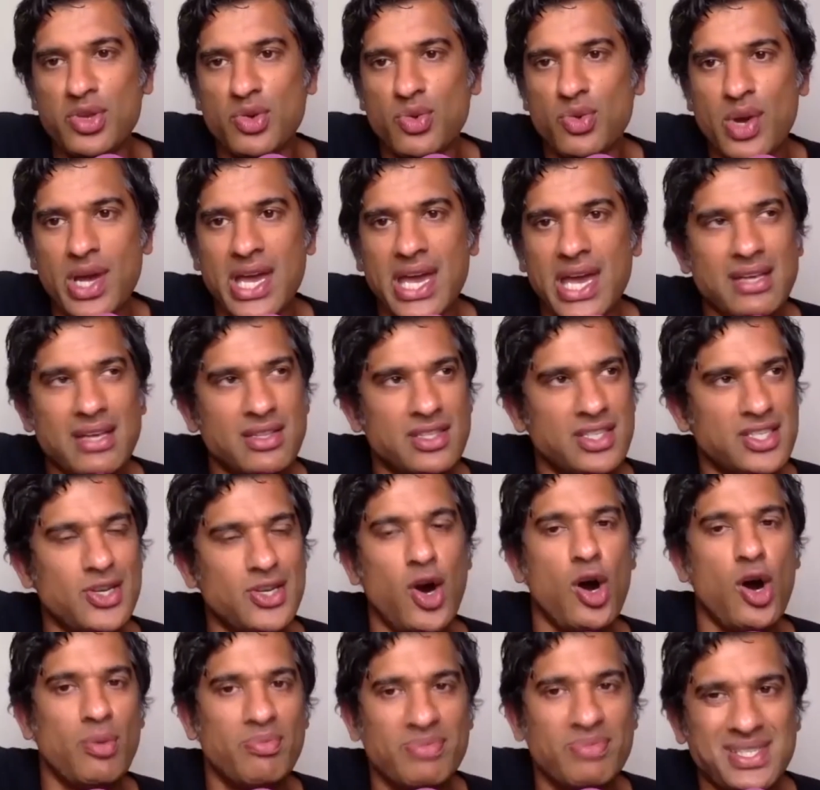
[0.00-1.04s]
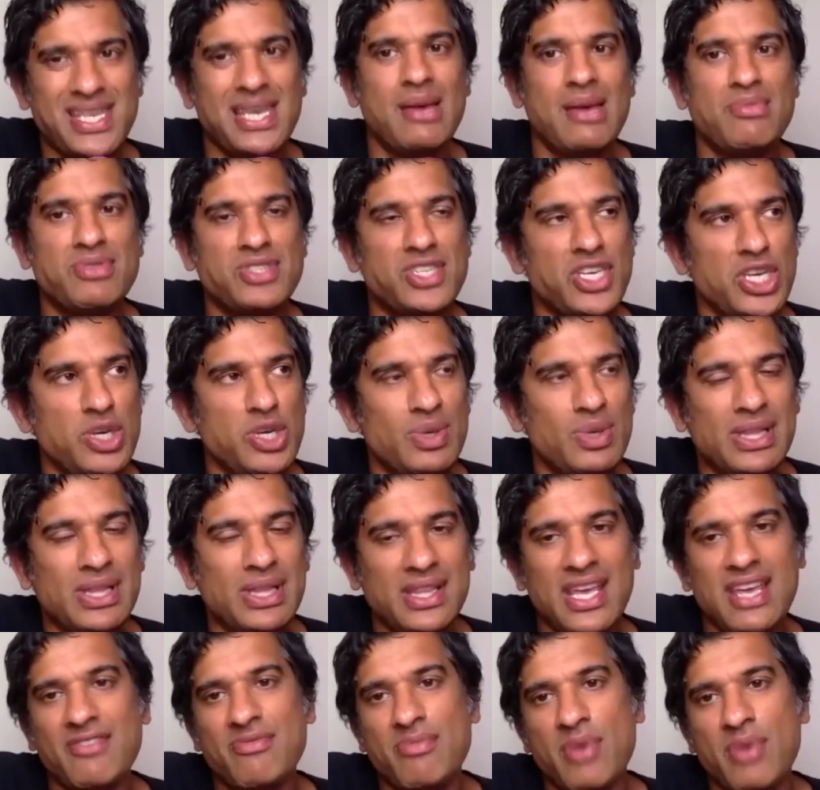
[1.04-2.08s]
3 top tips that you would
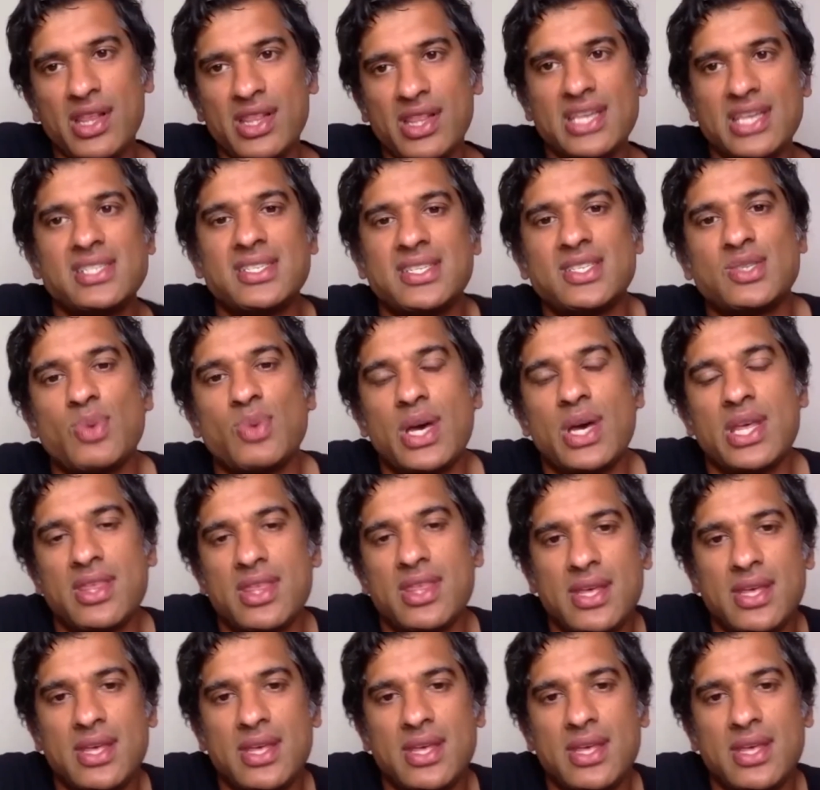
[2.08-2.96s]
leave my listeners with?